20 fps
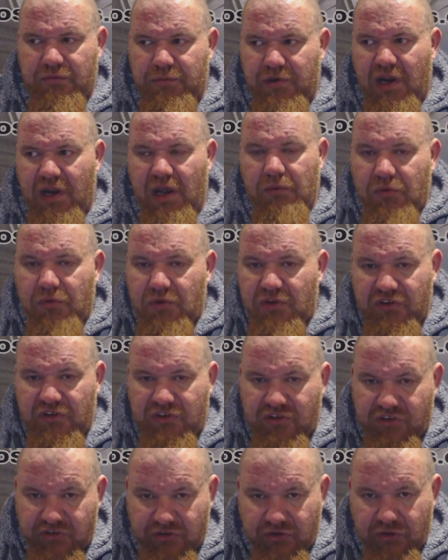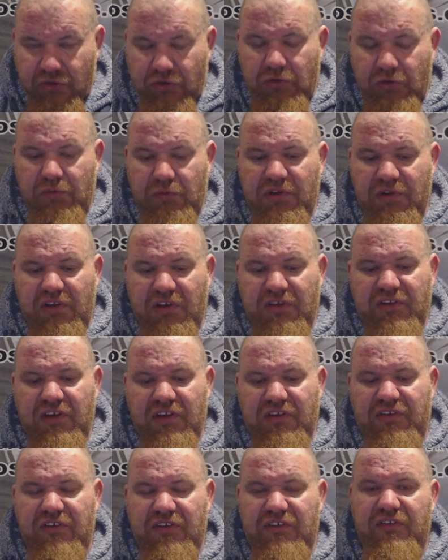but I would assume that
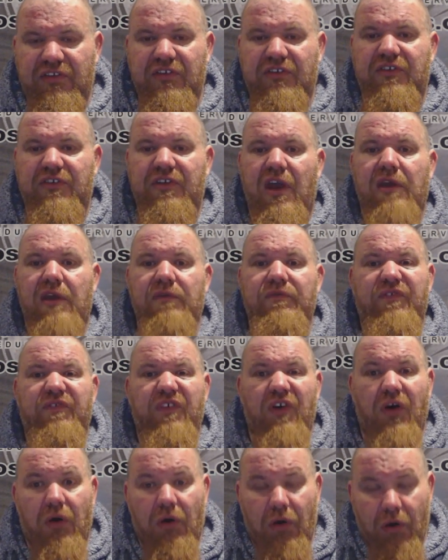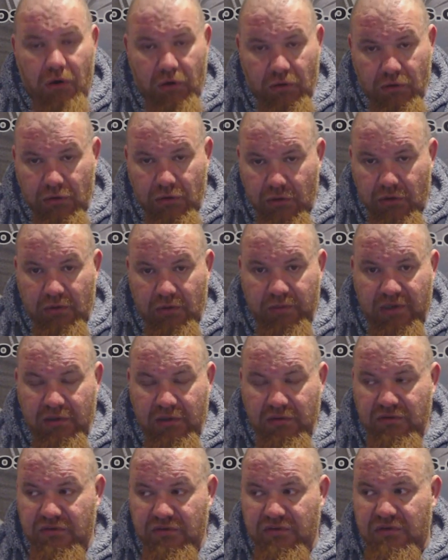this is the same for all
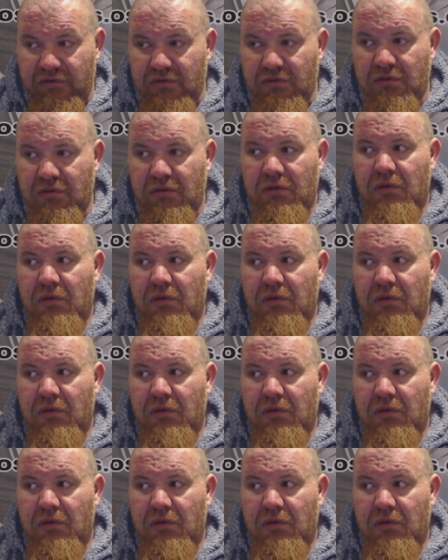hormones.